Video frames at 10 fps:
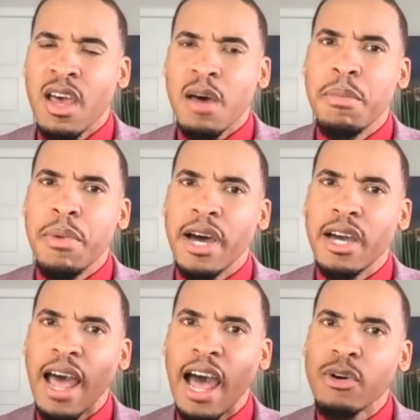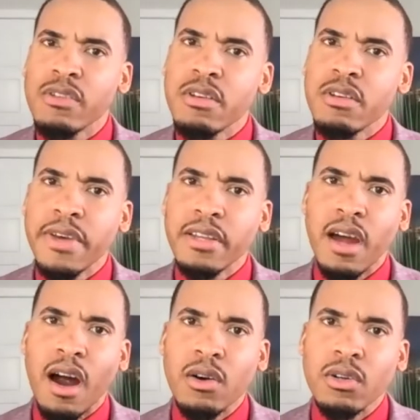but how does it affect the
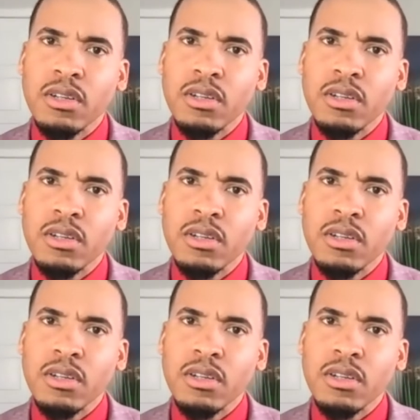heart?